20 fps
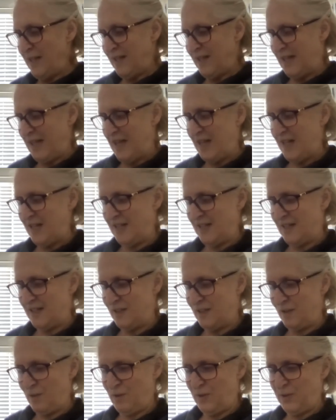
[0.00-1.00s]
The kids at
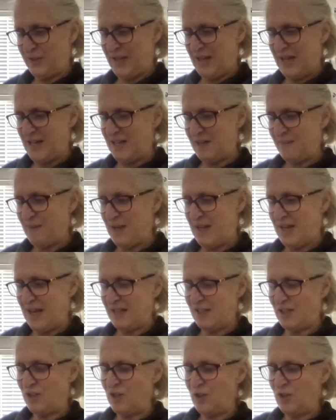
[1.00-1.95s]
school say to me as